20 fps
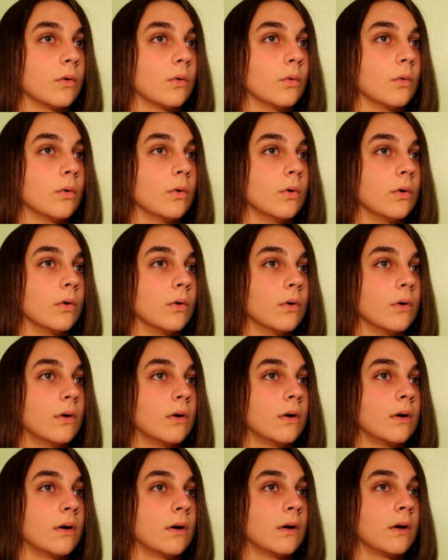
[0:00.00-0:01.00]

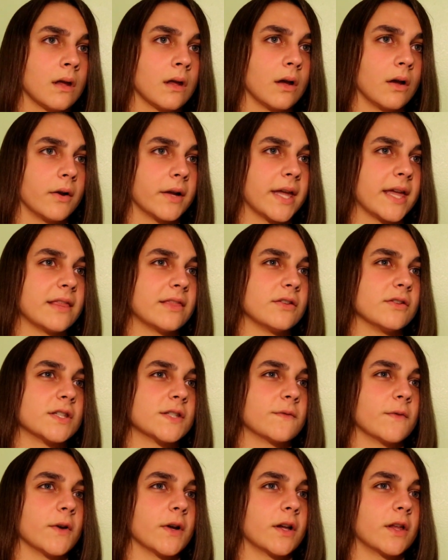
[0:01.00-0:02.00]
Ooh. Okay,
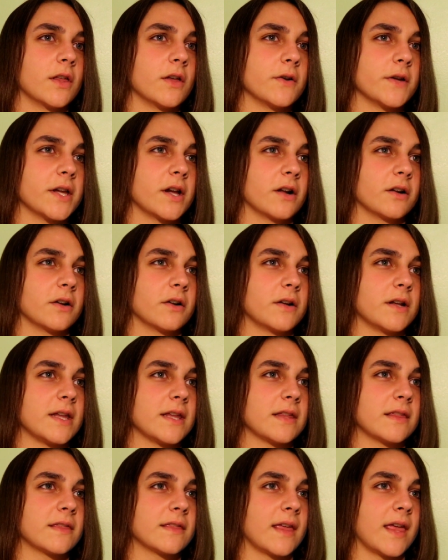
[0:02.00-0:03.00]
Lucifer and Chloe are
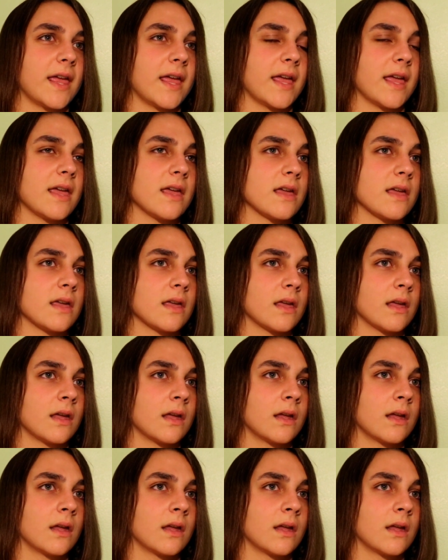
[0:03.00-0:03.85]
underneath a